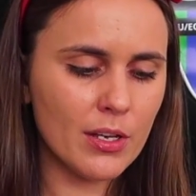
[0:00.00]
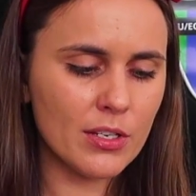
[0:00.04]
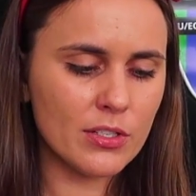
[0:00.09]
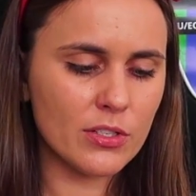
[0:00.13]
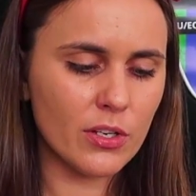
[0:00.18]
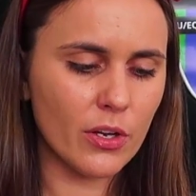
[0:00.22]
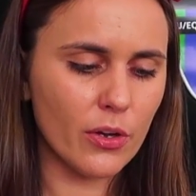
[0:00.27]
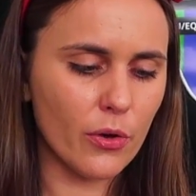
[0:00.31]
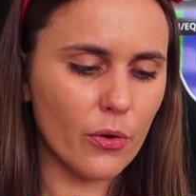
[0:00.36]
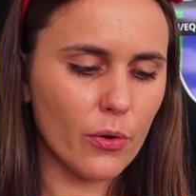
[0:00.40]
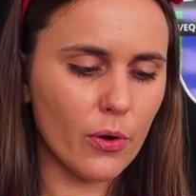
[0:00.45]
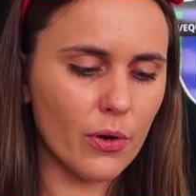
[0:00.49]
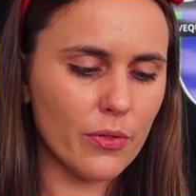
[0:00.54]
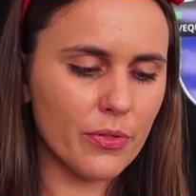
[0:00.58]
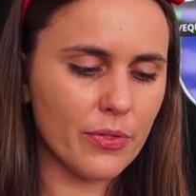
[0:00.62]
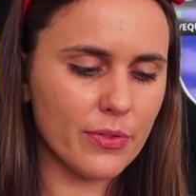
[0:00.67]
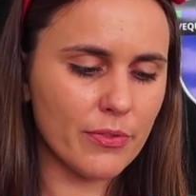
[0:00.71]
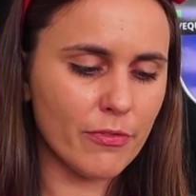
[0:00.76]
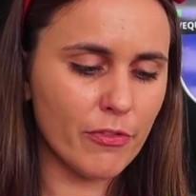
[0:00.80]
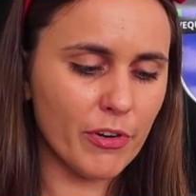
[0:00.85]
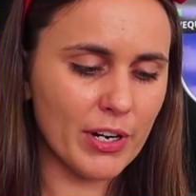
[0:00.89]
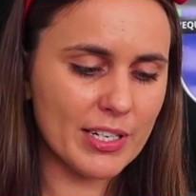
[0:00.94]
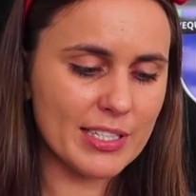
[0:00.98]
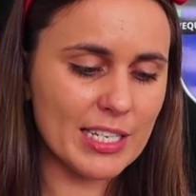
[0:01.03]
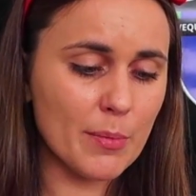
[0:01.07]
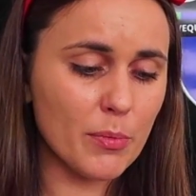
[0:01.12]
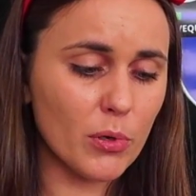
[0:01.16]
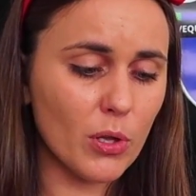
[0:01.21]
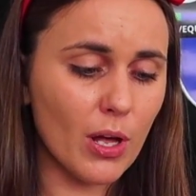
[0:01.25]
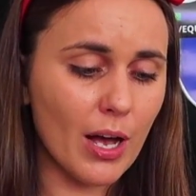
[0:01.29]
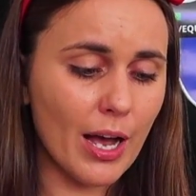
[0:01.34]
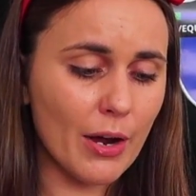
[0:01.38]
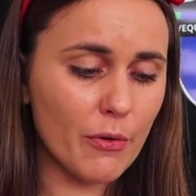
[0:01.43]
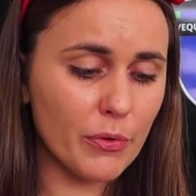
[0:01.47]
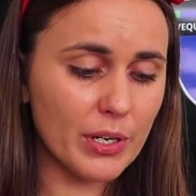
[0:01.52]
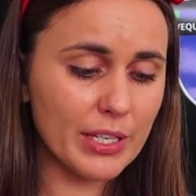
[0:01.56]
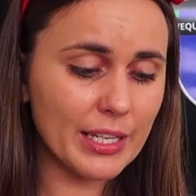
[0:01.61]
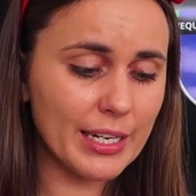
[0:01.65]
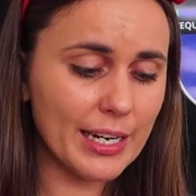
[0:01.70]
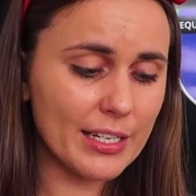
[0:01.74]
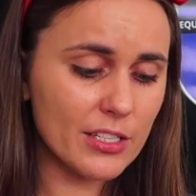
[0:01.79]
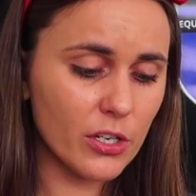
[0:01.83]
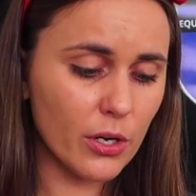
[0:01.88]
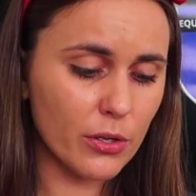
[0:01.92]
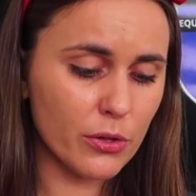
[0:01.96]
So for example, I really
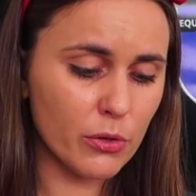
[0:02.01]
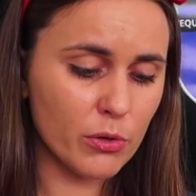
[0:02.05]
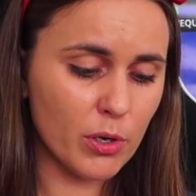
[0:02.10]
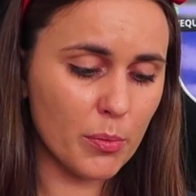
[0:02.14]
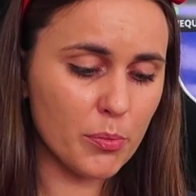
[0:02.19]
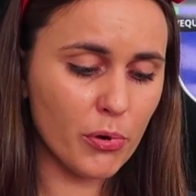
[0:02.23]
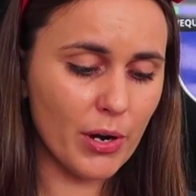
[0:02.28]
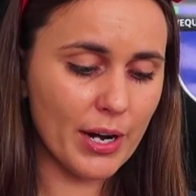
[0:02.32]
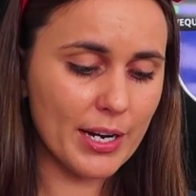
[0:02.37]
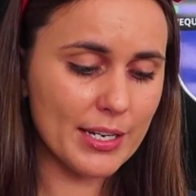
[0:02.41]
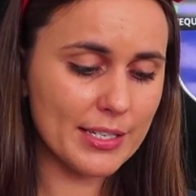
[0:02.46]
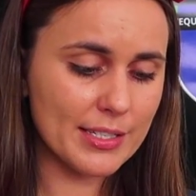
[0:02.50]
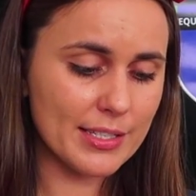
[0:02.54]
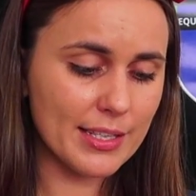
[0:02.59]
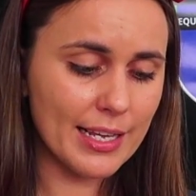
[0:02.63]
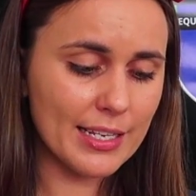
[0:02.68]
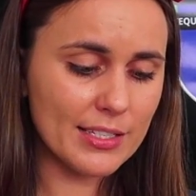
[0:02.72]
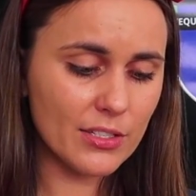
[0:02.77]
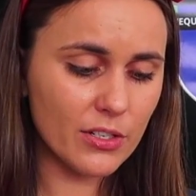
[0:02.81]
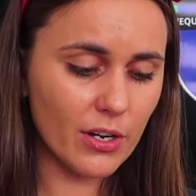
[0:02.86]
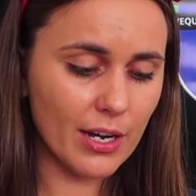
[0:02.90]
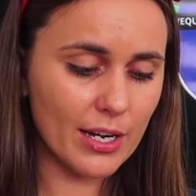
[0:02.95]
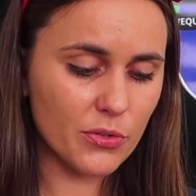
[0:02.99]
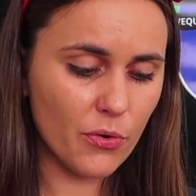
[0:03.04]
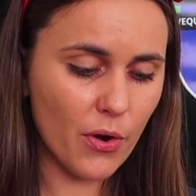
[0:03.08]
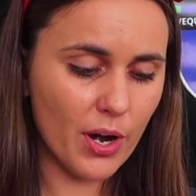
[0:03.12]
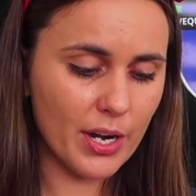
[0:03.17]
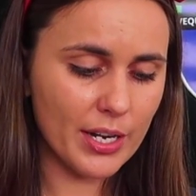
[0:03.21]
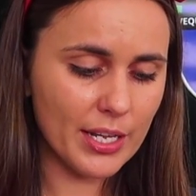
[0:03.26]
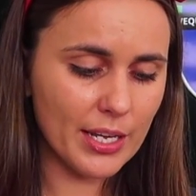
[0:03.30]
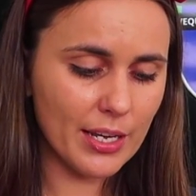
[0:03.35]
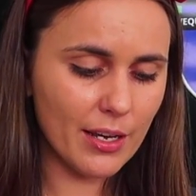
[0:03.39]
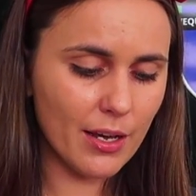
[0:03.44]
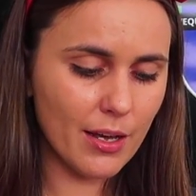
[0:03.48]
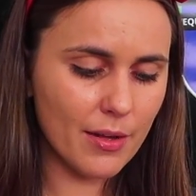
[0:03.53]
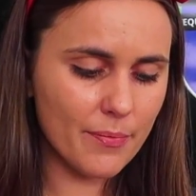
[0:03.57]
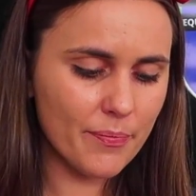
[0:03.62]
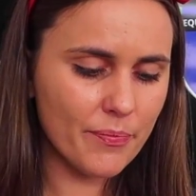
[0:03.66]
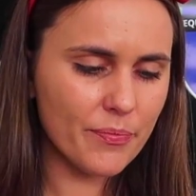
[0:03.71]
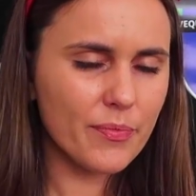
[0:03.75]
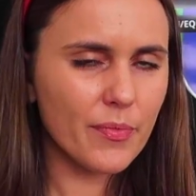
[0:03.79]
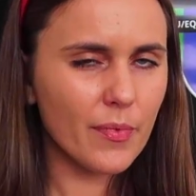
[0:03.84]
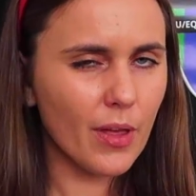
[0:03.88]
need to go through and appraise these guys right here.